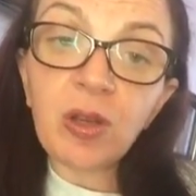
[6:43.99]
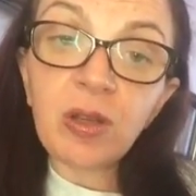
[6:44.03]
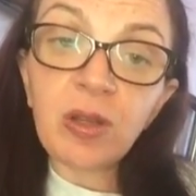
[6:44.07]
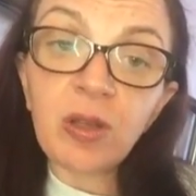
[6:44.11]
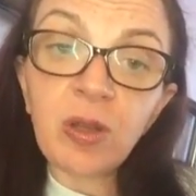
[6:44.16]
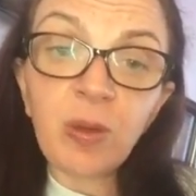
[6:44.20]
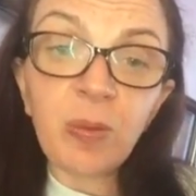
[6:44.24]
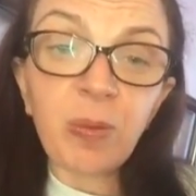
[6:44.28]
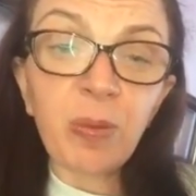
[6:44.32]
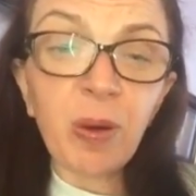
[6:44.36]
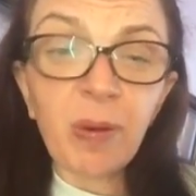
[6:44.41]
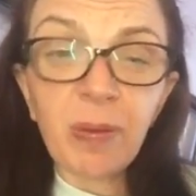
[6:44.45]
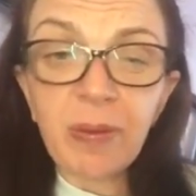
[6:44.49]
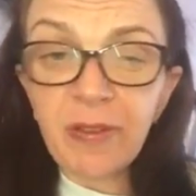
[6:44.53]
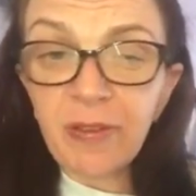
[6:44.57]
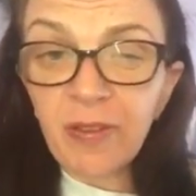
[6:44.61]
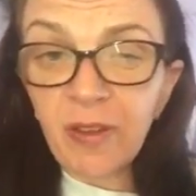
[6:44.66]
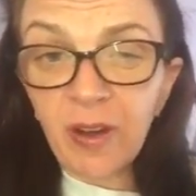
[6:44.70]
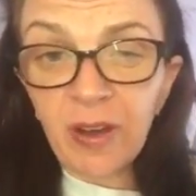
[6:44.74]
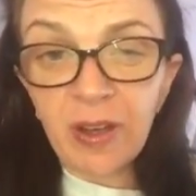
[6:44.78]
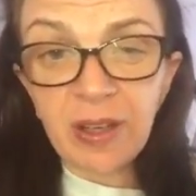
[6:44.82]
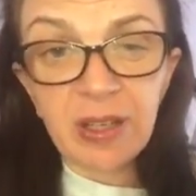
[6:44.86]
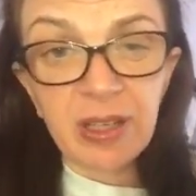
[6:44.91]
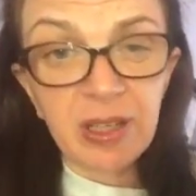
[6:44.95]
You'll probably
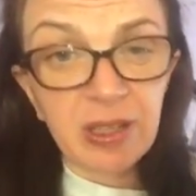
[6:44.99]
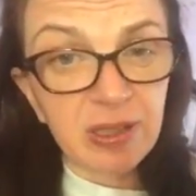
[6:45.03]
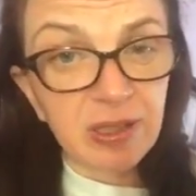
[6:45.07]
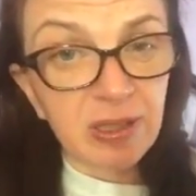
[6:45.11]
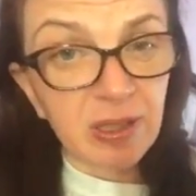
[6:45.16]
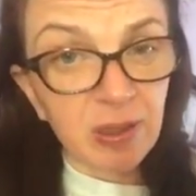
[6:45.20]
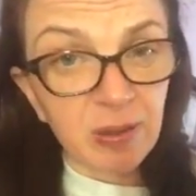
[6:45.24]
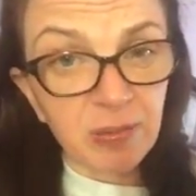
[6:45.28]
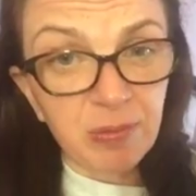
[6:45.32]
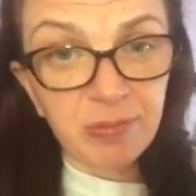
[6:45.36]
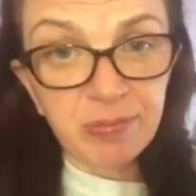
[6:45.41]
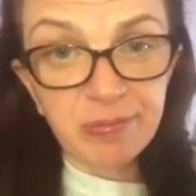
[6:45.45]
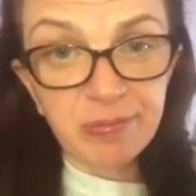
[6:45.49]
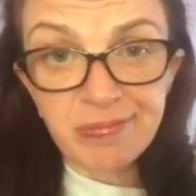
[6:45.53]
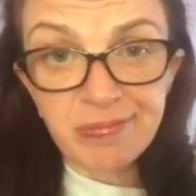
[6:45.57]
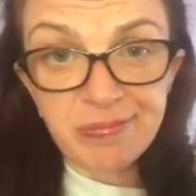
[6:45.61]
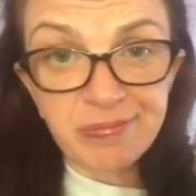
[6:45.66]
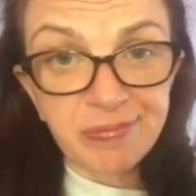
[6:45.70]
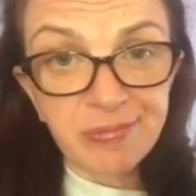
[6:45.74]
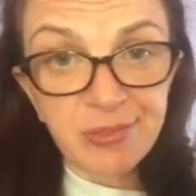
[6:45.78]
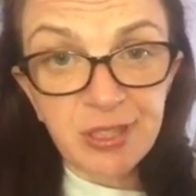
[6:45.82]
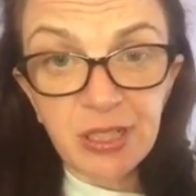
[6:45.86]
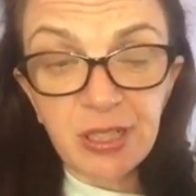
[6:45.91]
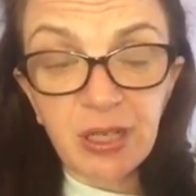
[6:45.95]
find it's a
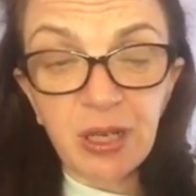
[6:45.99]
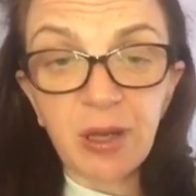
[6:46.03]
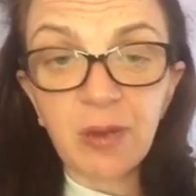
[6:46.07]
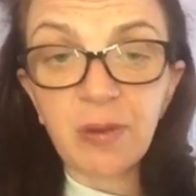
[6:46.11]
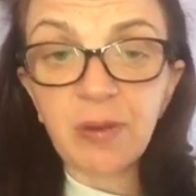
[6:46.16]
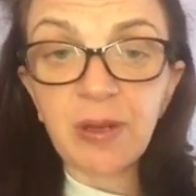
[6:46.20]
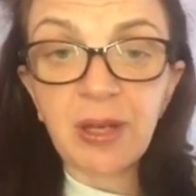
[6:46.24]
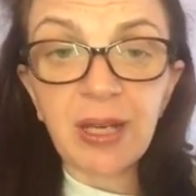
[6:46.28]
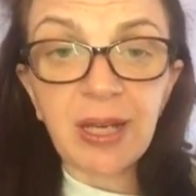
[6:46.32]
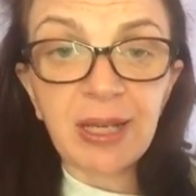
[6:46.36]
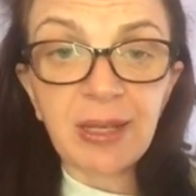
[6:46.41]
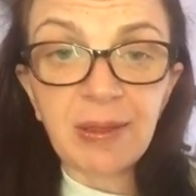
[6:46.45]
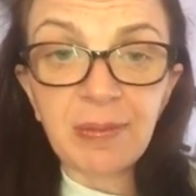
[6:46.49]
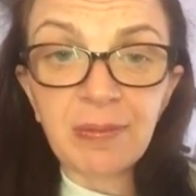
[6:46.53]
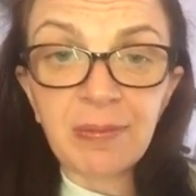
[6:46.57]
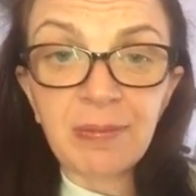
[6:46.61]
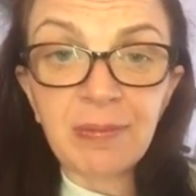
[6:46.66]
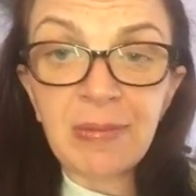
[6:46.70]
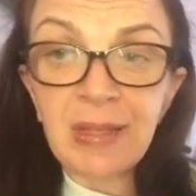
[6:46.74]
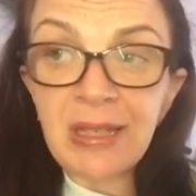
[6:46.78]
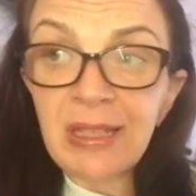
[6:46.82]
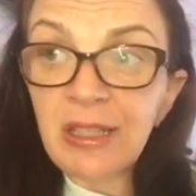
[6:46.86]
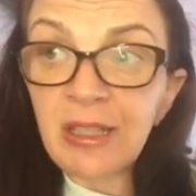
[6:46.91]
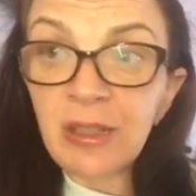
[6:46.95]

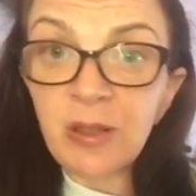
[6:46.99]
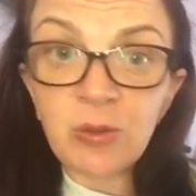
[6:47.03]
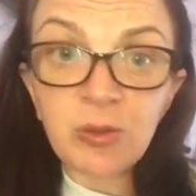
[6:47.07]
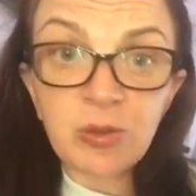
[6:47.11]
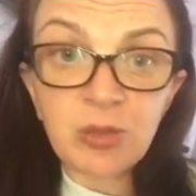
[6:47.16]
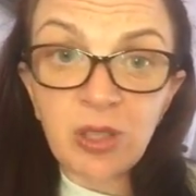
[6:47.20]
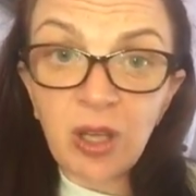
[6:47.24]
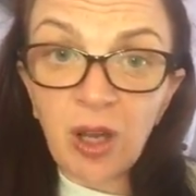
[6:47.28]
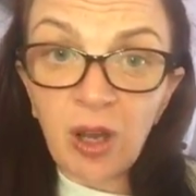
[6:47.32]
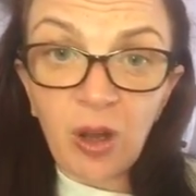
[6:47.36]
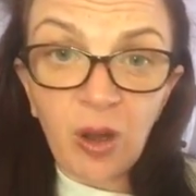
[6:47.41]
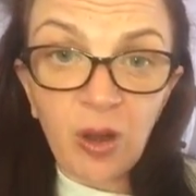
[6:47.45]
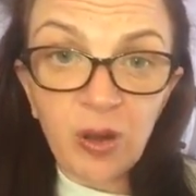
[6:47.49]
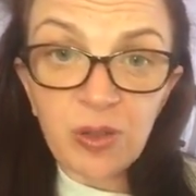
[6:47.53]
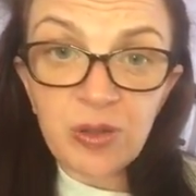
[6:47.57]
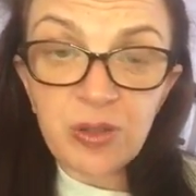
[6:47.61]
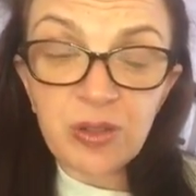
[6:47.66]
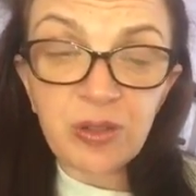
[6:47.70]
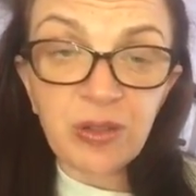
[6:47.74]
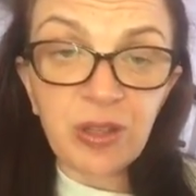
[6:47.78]
menial task.